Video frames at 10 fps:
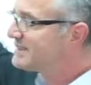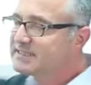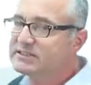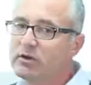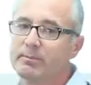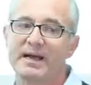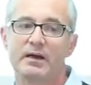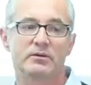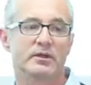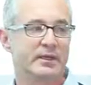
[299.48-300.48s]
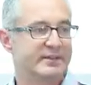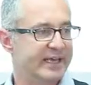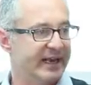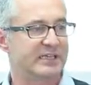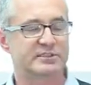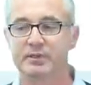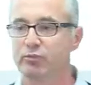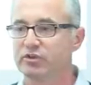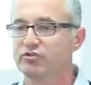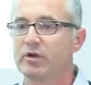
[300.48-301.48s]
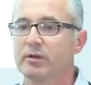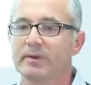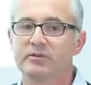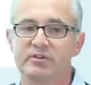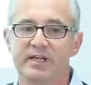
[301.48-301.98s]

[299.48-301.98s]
this is all about the enhancement we're talking about